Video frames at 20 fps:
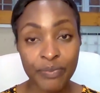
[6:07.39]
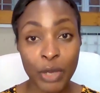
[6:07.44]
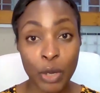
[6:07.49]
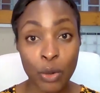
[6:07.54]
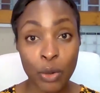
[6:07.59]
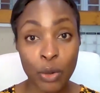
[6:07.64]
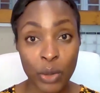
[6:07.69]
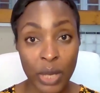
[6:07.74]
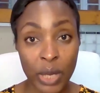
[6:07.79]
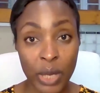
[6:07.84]

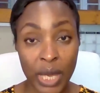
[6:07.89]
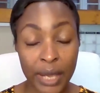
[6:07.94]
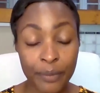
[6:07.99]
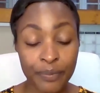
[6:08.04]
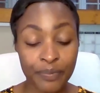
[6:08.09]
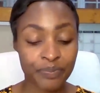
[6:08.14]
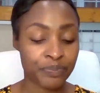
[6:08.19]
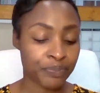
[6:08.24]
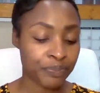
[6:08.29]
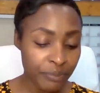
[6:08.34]
Okay.
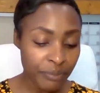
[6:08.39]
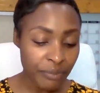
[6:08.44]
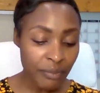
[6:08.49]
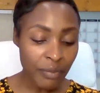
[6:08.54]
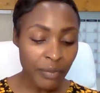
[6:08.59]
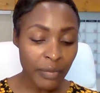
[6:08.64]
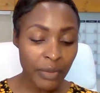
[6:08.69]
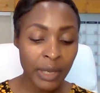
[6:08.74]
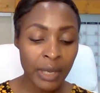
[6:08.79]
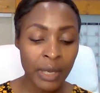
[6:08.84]

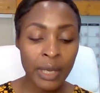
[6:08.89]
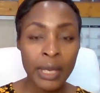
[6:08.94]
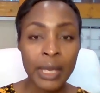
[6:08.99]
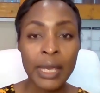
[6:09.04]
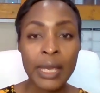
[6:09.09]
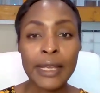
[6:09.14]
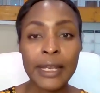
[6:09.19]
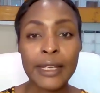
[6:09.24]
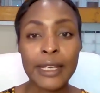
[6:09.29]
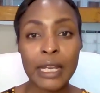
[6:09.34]

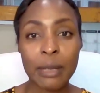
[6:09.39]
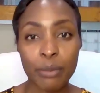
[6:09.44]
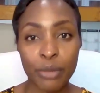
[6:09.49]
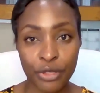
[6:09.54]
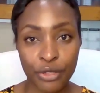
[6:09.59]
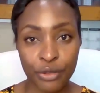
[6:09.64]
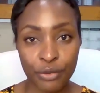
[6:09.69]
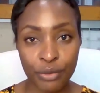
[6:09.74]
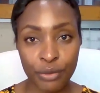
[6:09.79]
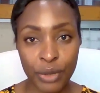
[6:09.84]

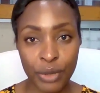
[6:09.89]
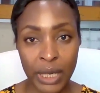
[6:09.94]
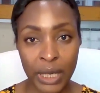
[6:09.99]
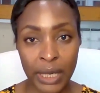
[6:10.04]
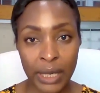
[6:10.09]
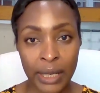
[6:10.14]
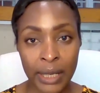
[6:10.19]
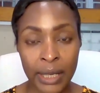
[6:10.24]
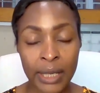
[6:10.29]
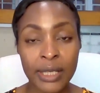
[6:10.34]
Number
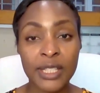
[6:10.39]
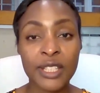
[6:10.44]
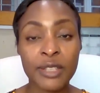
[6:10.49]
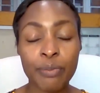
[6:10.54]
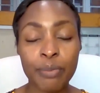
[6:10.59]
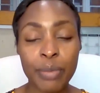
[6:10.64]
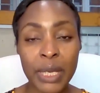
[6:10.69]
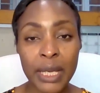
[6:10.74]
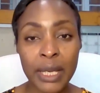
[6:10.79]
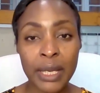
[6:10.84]
3,
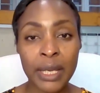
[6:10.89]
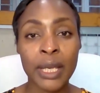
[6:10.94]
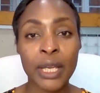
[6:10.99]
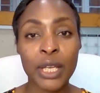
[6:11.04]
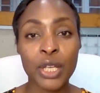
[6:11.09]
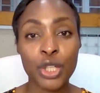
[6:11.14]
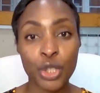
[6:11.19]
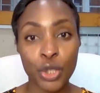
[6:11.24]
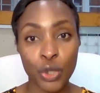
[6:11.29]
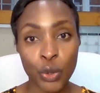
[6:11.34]
speak
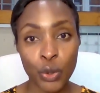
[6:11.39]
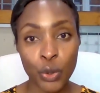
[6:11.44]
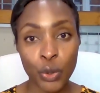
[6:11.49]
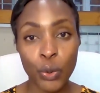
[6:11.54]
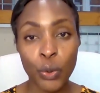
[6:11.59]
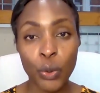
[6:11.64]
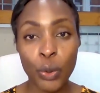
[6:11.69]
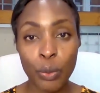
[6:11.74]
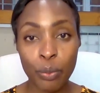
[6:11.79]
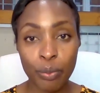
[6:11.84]

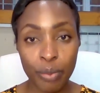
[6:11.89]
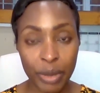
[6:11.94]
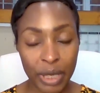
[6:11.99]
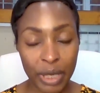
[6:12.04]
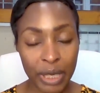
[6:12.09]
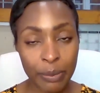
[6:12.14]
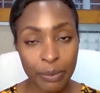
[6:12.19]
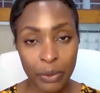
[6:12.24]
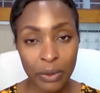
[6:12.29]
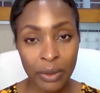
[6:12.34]
to
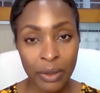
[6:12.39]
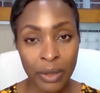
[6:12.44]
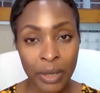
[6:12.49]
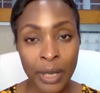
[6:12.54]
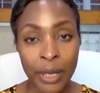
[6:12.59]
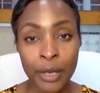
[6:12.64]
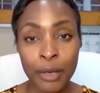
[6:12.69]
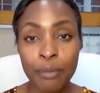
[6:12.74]
people.